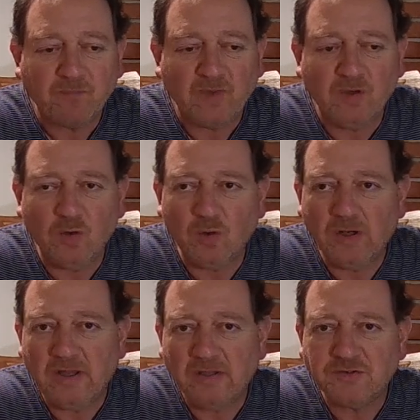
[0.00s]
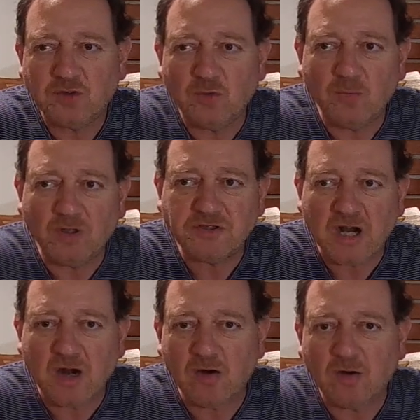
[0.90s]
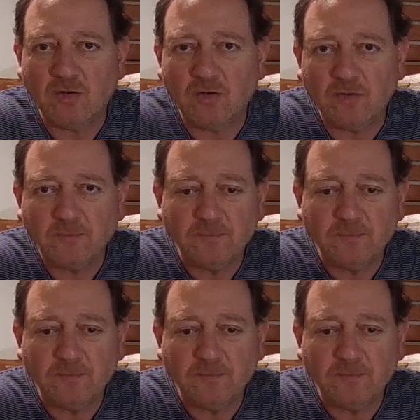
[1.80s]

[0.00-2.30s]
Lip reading: when it hits so much harder